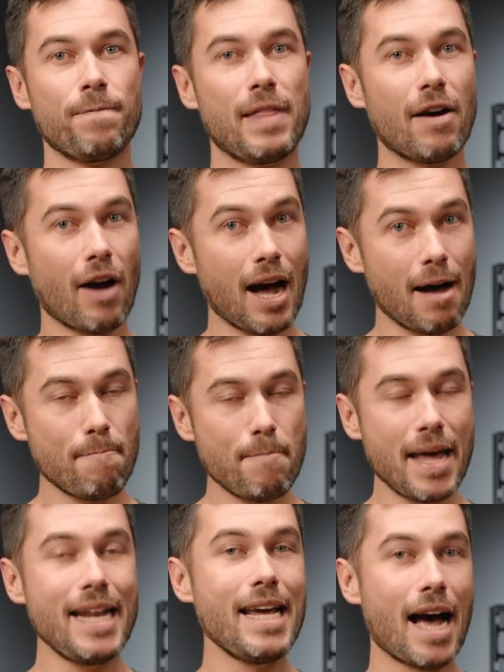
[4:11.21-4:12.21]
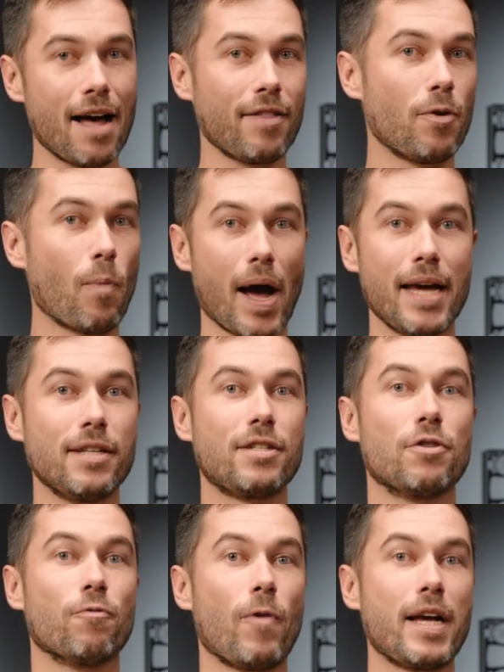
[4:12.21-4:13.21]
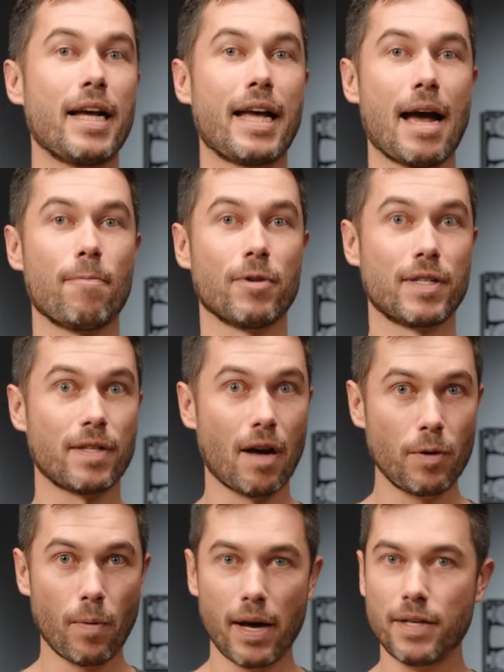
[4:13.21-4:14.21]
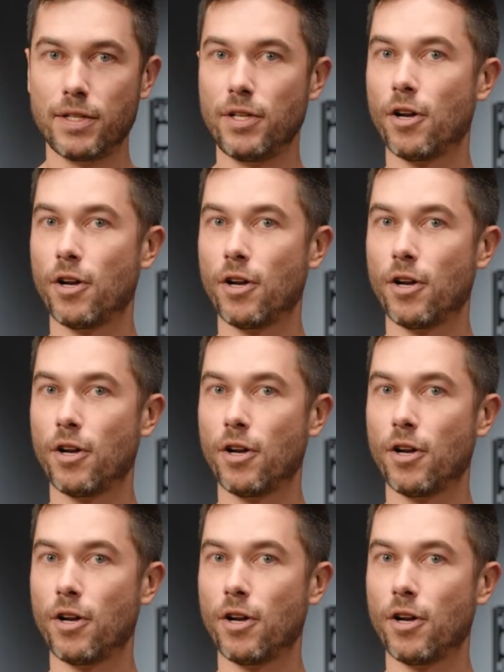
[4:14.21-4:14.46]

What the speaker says: There are many other ways to rig a camera sideways,